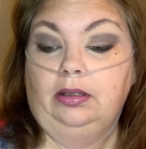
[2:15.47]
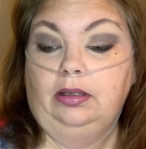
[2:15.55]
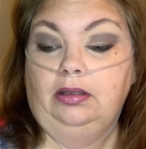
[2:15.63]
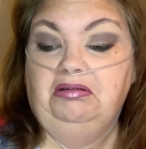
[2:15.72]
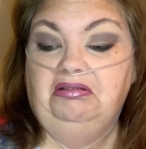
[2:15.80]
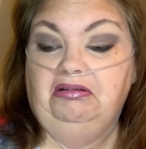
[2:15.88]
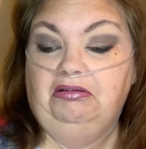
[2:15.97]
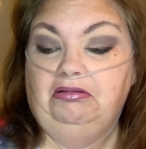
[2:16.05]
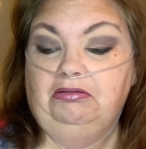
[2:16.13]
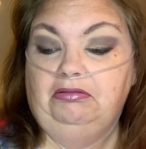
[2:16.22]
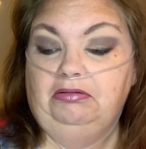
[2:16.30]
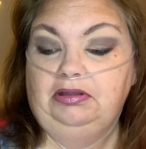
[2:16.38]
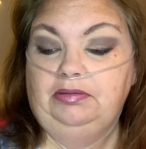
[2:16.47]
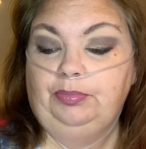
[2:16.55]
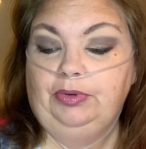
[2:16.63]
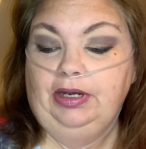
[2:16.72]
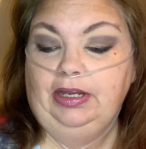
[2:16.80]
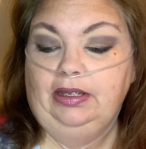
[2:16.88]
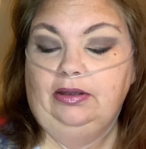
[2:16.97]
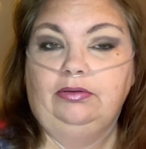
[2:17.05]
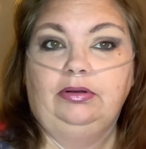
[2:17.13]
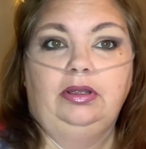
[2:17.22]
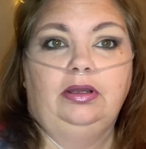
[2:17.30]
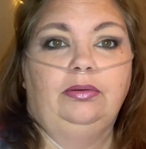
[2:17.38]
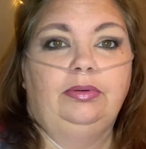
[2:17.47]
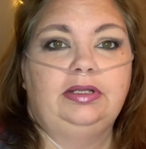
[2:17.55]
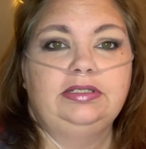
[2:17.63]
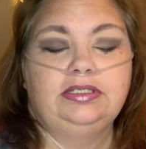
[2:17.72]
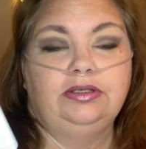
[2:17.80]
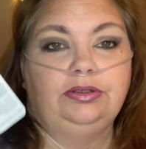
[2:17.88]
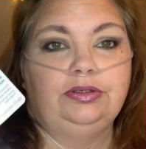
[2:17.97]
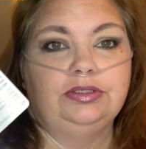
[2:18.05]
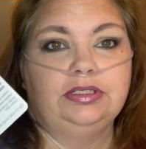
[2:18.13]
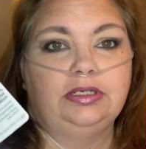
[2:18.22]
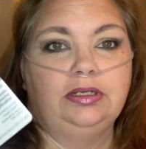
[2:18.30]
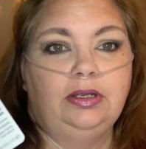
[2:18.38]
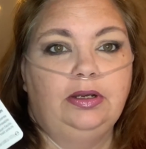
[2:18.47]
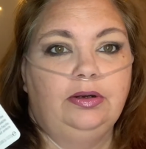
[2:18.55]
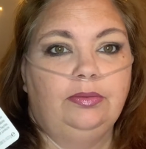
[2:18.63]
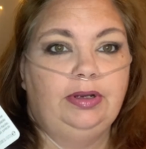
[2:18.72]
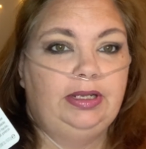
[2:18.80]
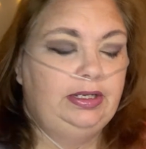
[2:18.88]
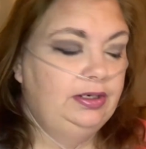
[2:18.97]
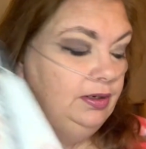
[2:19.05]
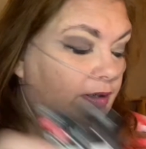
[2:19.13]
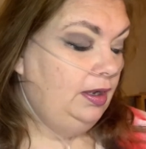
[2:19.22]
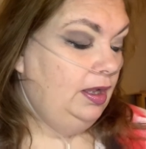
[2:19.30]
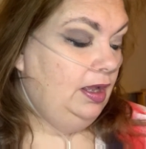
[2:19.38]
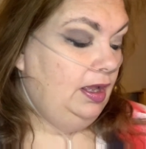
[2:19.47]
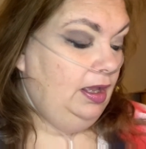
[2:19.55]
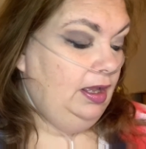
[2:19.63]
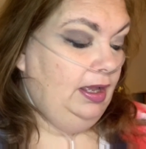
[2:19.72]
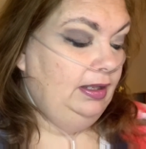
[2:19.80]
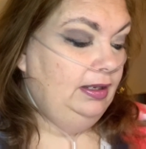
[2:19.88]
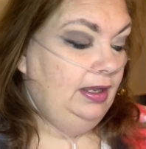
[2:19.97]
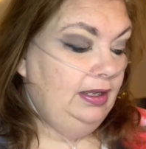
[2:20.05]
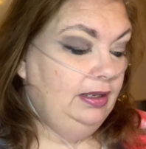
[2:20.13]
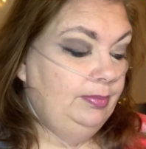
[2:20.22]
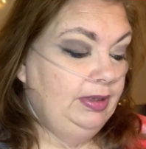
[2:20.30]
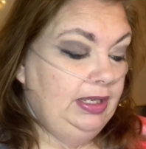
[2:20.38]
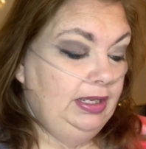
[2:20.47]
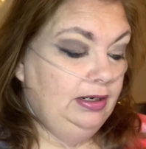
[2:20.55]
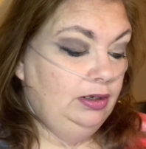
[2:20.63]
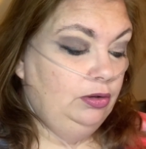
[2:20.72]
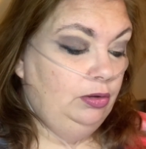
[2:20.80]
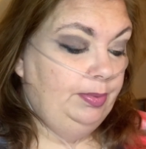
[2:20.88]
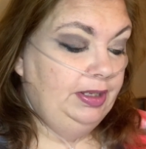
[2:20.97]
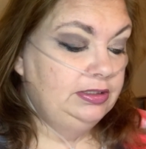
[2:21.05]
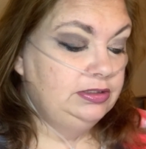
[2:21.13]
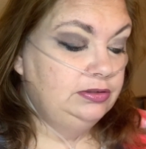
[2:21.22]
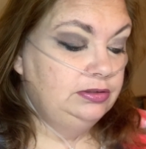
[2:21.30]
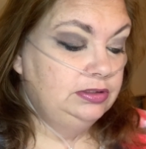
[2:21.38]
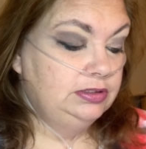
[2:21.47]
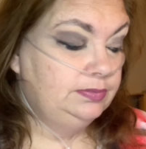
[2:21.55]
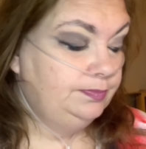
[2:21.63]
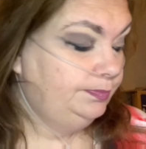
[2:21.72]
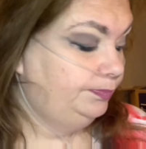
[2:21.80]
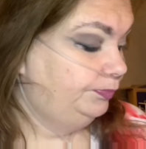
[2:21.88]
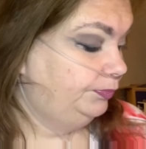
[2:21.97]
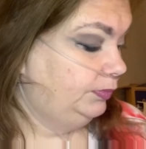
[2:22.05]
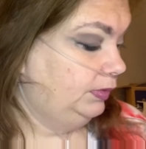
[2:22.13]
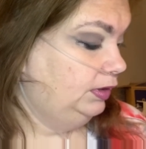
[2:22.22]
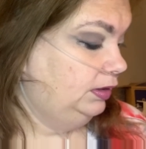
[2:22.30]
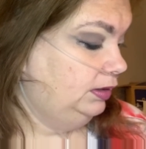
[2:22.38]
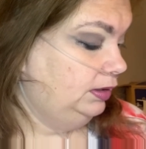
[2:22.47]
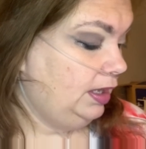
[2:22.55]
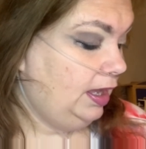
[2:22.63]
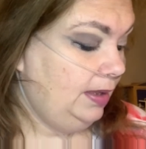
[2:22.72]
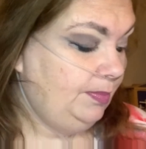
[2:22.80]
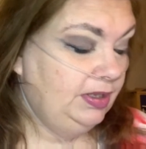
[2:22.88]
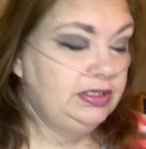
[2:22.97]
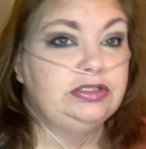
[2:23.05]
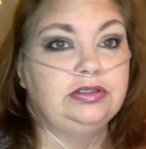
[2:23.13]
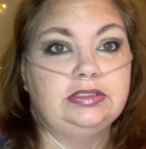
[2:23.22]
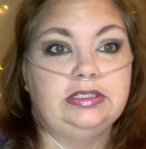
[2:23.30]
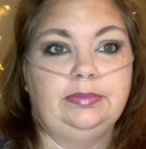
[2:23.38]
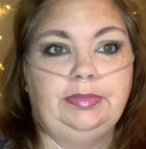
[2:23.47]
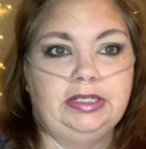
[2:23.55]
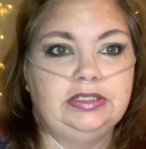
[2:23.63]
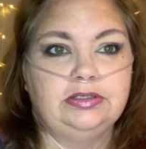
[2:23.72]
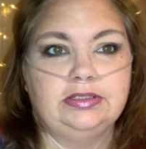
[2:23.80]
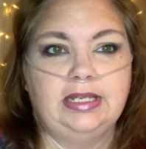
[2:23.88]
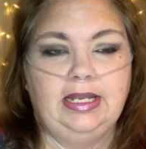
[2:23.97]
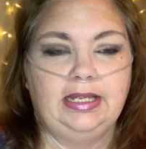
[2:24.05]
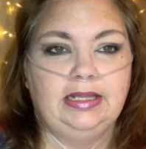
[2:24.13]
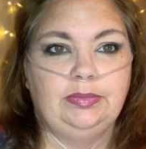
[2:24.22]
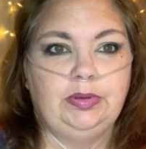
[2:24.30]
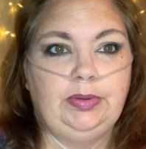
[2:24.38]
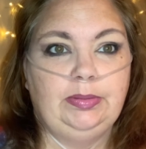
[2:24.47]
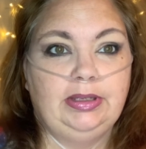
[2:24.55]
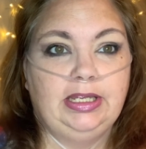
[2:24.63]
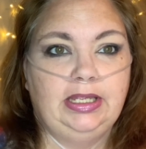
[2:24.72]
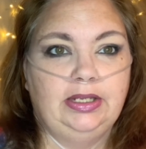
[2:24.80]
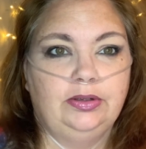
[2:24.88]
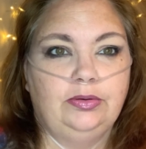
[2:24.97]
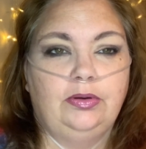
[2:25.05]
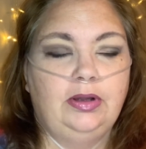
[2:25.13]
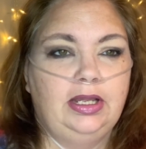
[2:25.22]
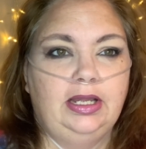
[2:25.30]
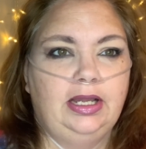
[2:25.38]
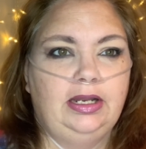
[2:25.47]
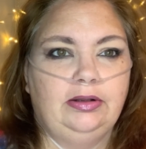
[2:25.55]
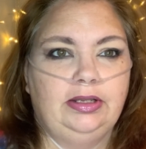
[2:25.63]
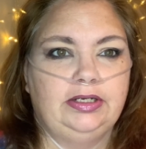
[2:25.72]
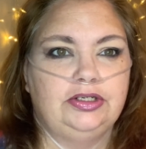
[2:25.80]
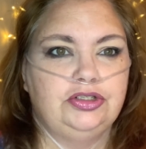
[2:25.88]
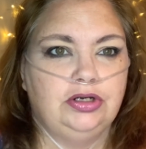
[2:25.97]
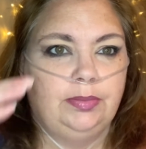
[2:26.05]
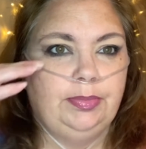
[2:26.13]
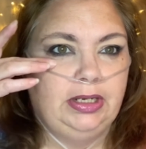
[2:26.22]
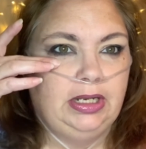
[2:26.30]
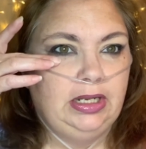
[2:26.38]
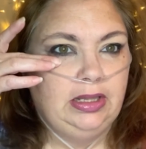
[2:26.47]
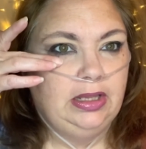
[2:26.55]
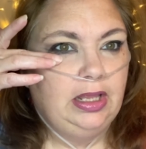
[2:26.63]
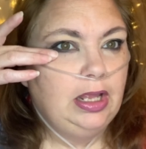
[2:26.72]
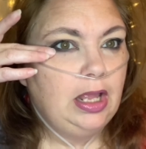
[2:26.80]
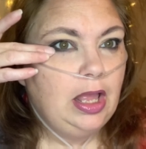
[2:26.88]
Oh, it's brown. Oh, I'll still use it right here. I like mechanical pencils. Eye pencils, lip pencils, I like them to be mechanical. I don't like to sharpen anything.